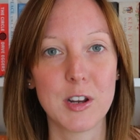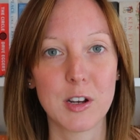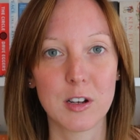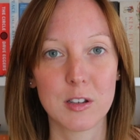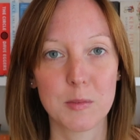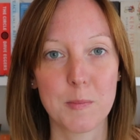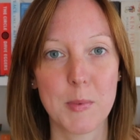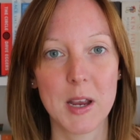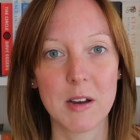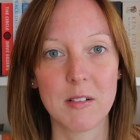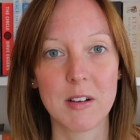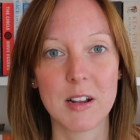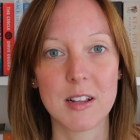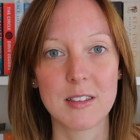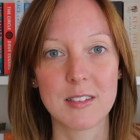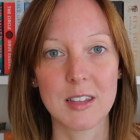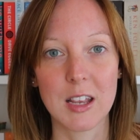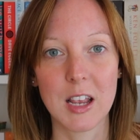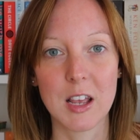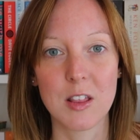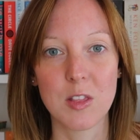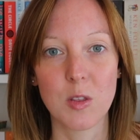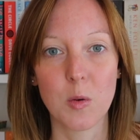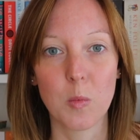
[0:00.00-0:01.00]
an
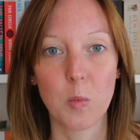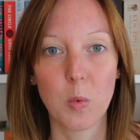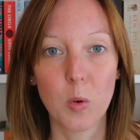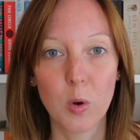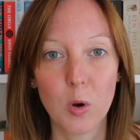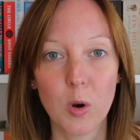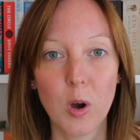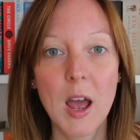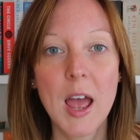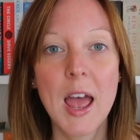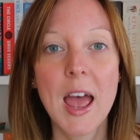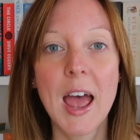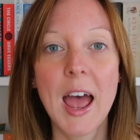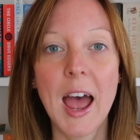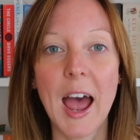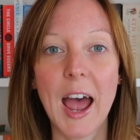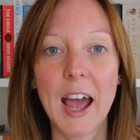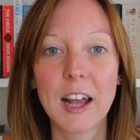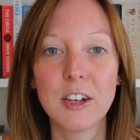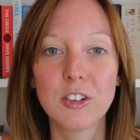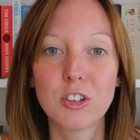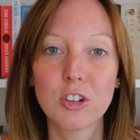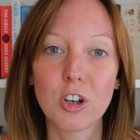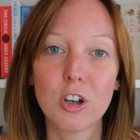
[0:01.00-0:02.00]
experience in the war,
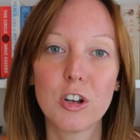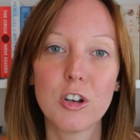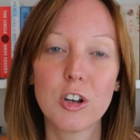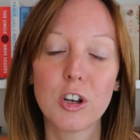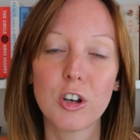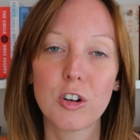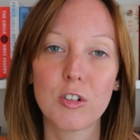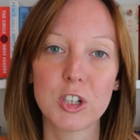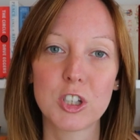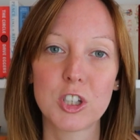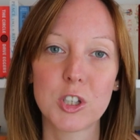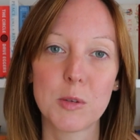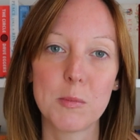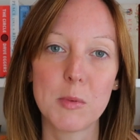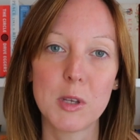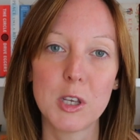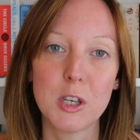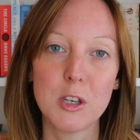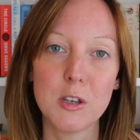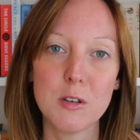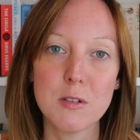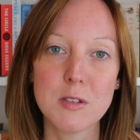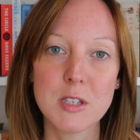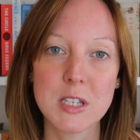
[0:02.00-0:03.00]
and John Grisham
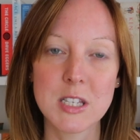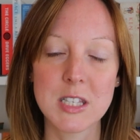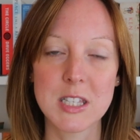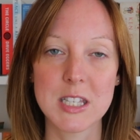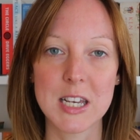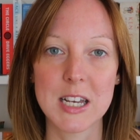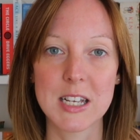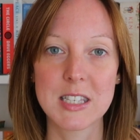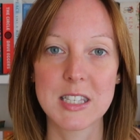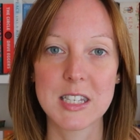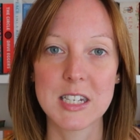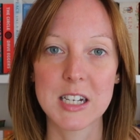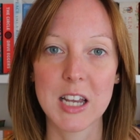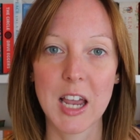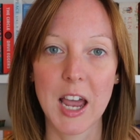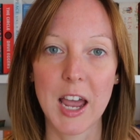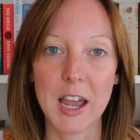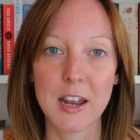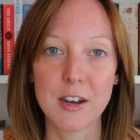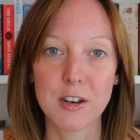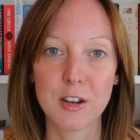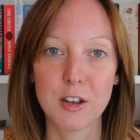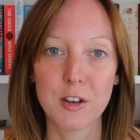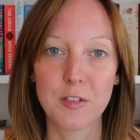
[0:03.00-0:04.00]
uses this to
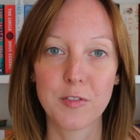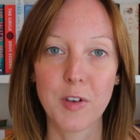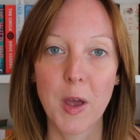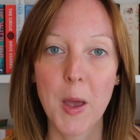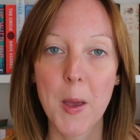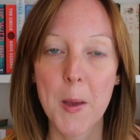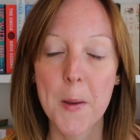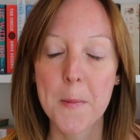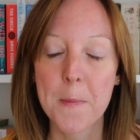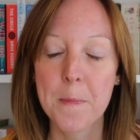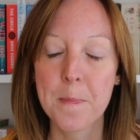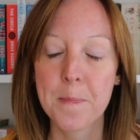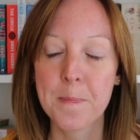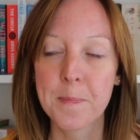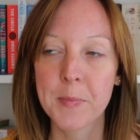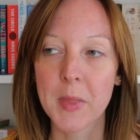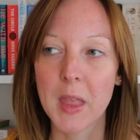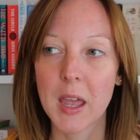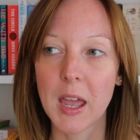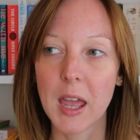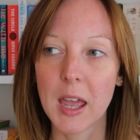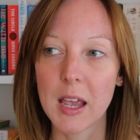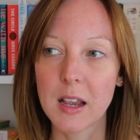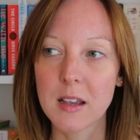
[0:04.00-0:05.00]
kind of
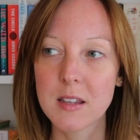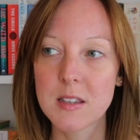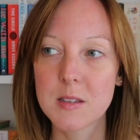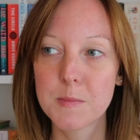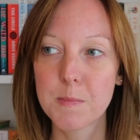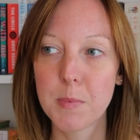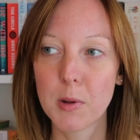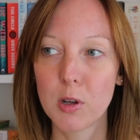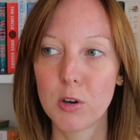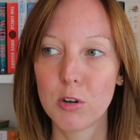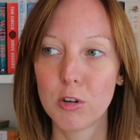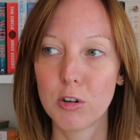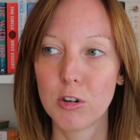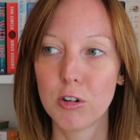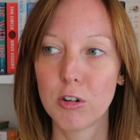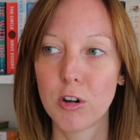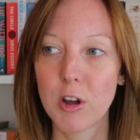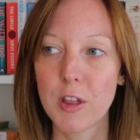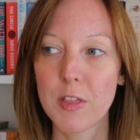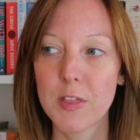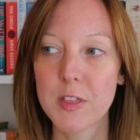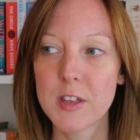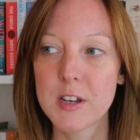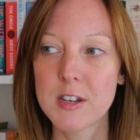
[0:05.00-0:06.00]

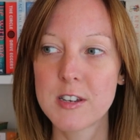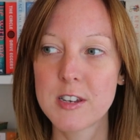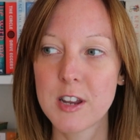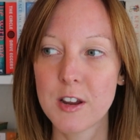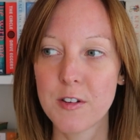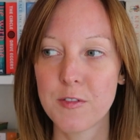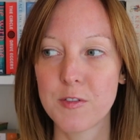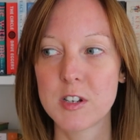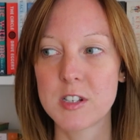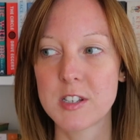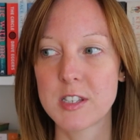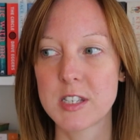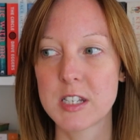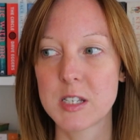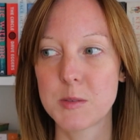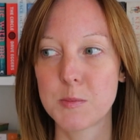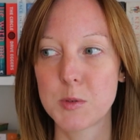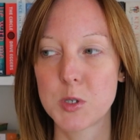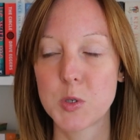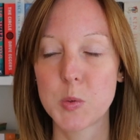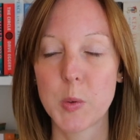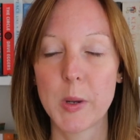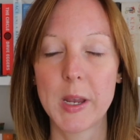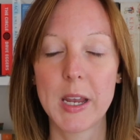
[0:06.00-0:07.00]
explore the differences
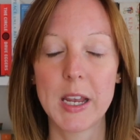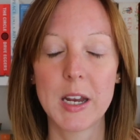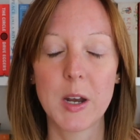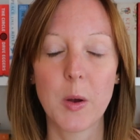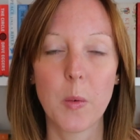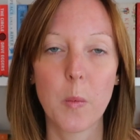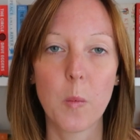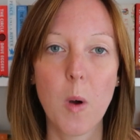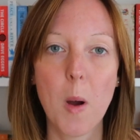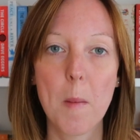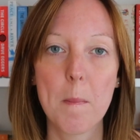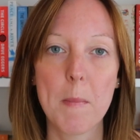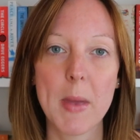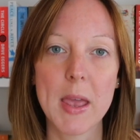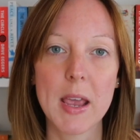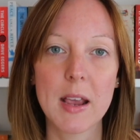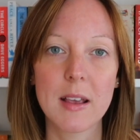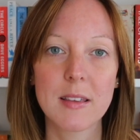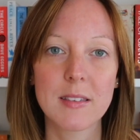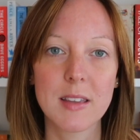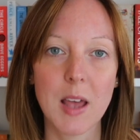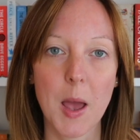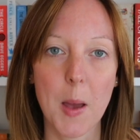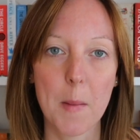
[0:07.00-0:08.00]
between what
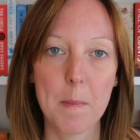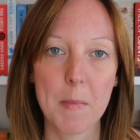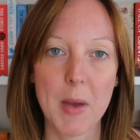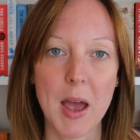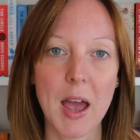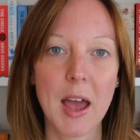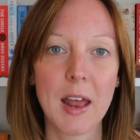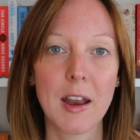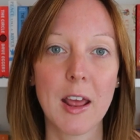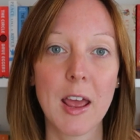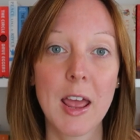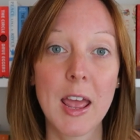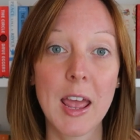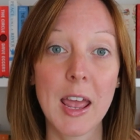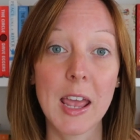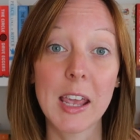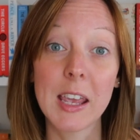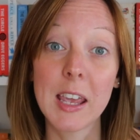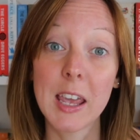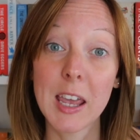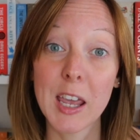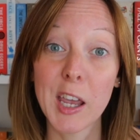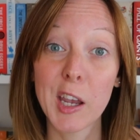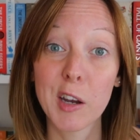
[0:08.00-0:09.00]
makes a man
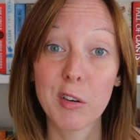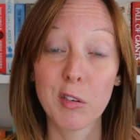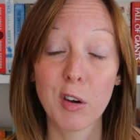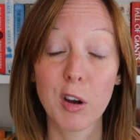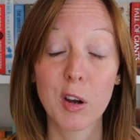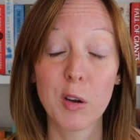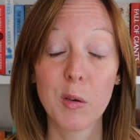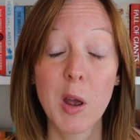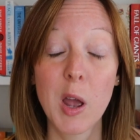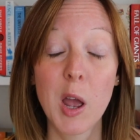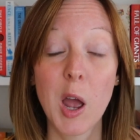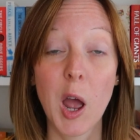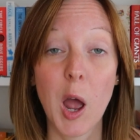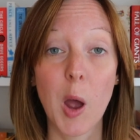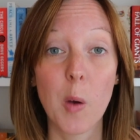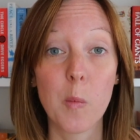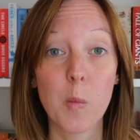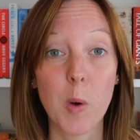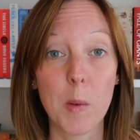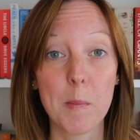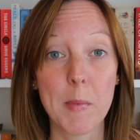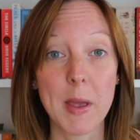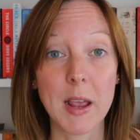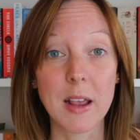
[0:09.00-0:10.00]
a hero
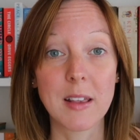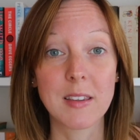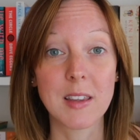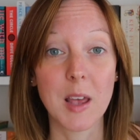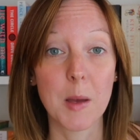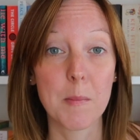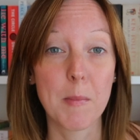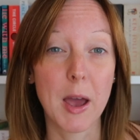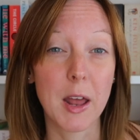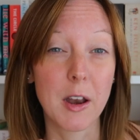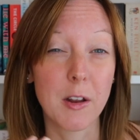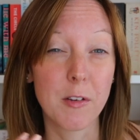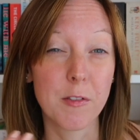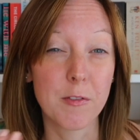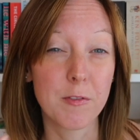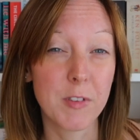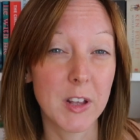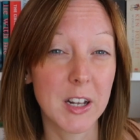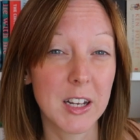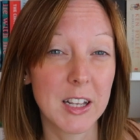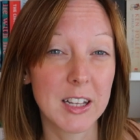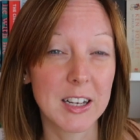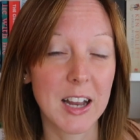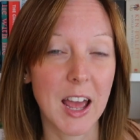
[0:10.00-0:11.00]
and what makes a man a
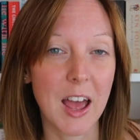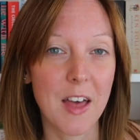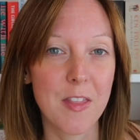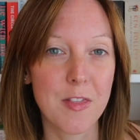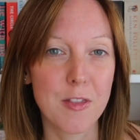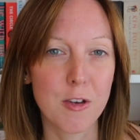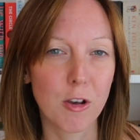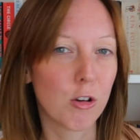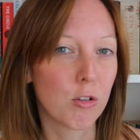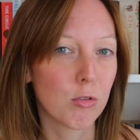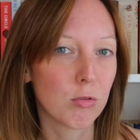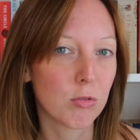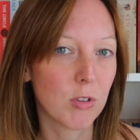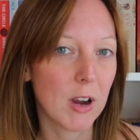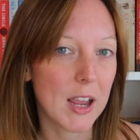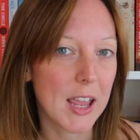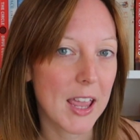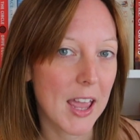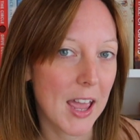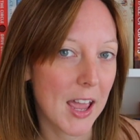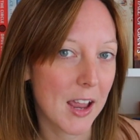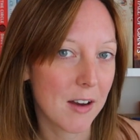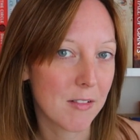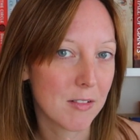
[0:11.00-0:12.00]
villain, and the
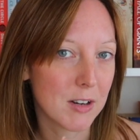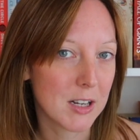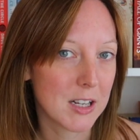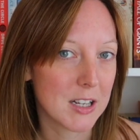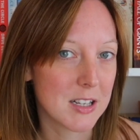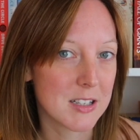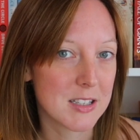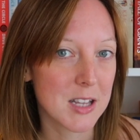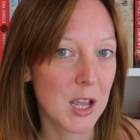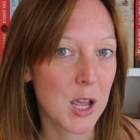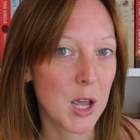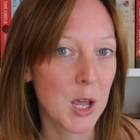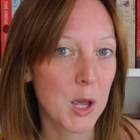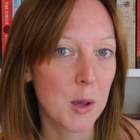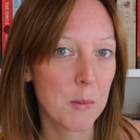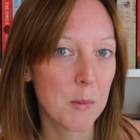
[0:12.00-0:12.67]
grey areas